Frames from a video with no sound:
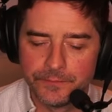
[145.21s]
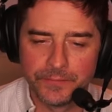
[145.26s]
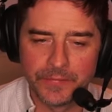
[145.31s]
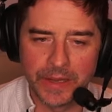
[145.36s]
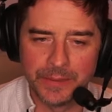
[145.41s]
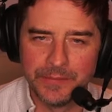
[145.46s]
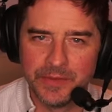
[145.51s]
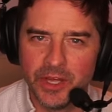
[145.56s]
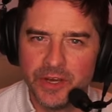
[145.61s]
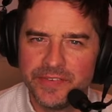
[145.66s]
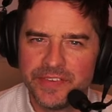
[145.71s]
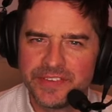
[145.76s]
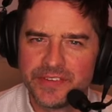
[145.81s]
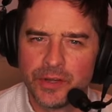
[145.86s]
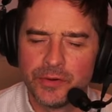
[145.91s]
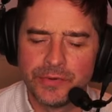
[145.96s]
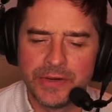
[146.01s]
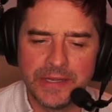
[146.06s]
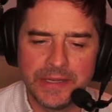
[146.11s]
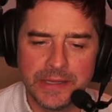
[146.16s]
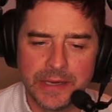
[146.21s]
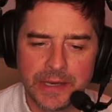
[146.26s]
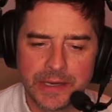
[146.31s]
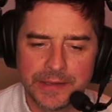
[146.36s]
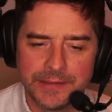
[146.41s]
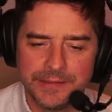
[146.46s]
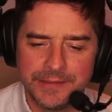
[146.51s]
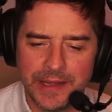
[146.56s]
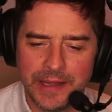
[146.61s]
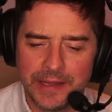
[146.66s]
I'm nervous already. I
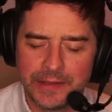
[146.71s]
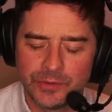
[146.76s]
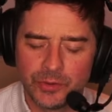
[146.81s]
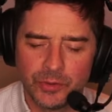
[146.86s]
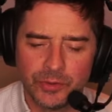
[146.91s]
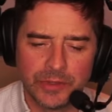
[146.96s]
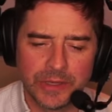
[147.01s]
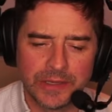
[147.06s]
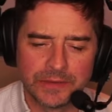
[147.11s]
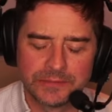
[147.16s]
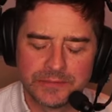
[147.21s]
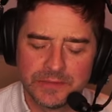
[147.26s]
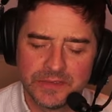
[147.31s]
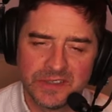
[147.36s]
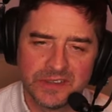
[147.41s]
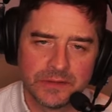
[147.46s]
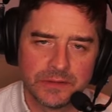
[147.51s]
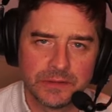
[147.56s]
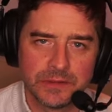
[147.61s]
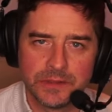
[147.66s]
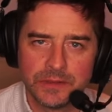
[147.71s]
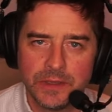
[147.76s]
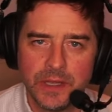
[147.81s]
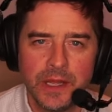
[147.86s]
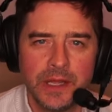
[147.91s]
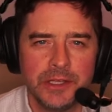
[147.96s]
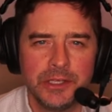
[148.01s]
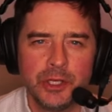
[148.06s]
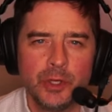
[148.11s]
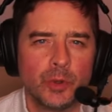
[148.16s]
can tell. You
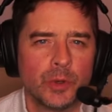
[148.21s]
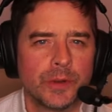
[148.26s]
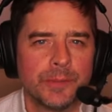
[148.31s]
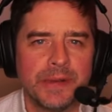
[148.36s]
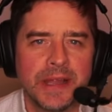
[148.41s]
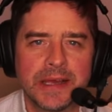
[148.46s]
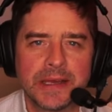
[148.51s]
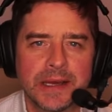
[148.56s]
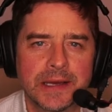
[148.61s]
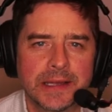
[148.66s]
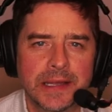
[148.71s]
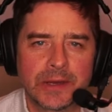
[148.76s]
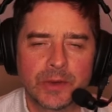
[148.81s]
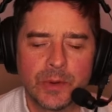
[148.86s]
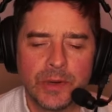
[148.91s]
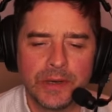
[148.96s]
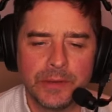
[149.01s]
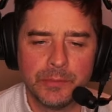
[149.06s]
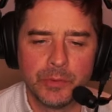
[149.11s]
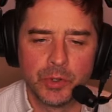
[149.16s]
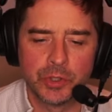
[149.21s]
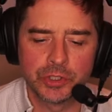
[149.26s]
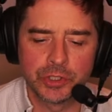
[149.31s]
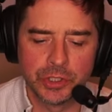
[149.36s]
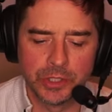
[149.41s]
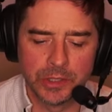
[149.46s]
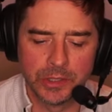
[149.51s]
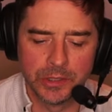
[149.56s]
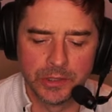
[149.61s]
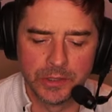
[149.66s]
know what I'm like. I get quite emotional.